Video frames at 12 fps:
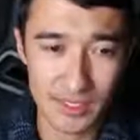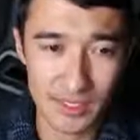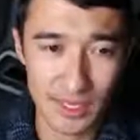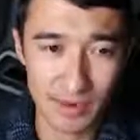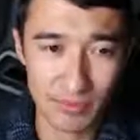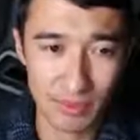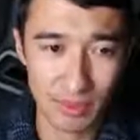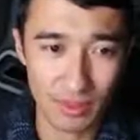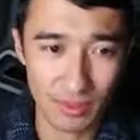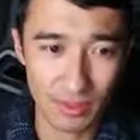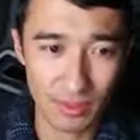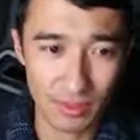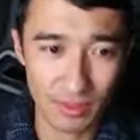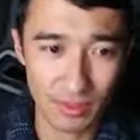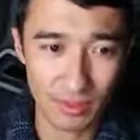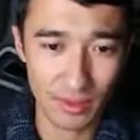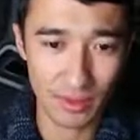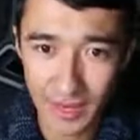see everything in
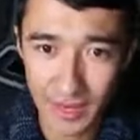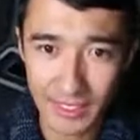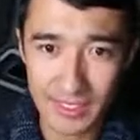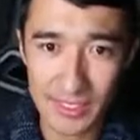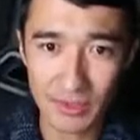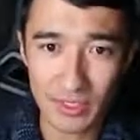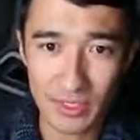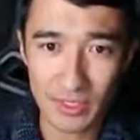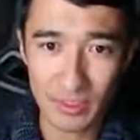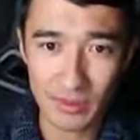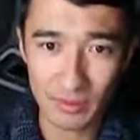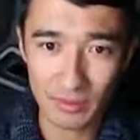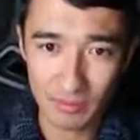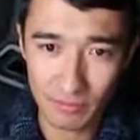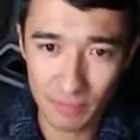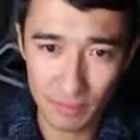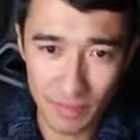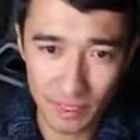there. I can tell here,
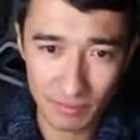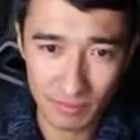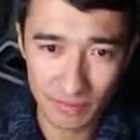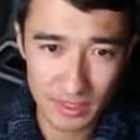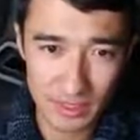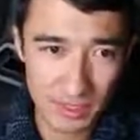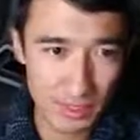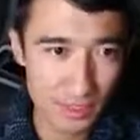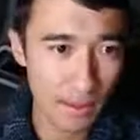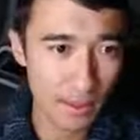view manifest.